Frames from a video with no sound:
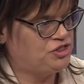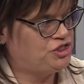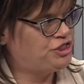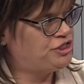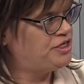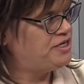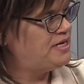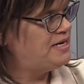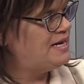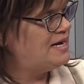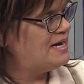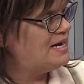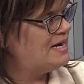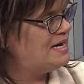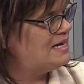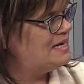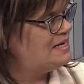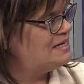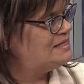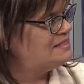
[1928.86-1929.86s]
should
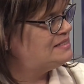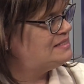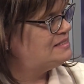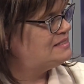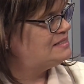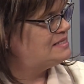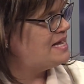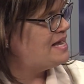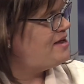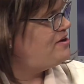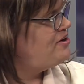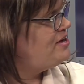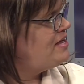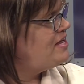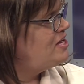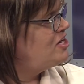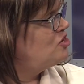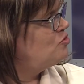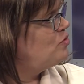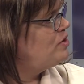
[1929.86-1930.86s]
stay
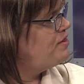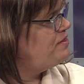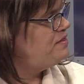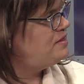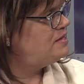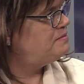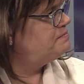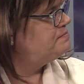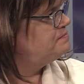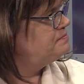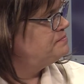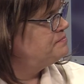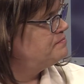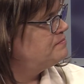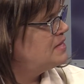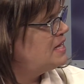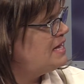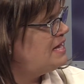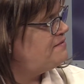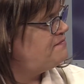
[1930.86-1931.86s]
here with them
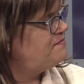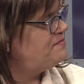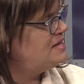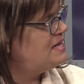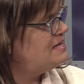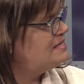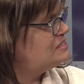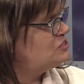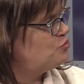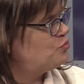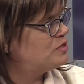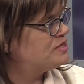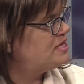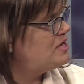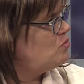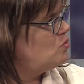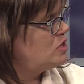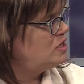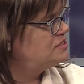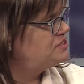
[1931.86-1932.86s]
if that's what they
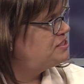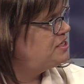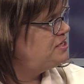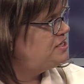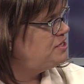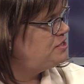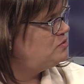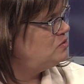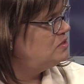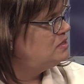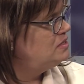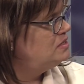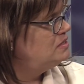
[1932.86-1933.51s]
want to do.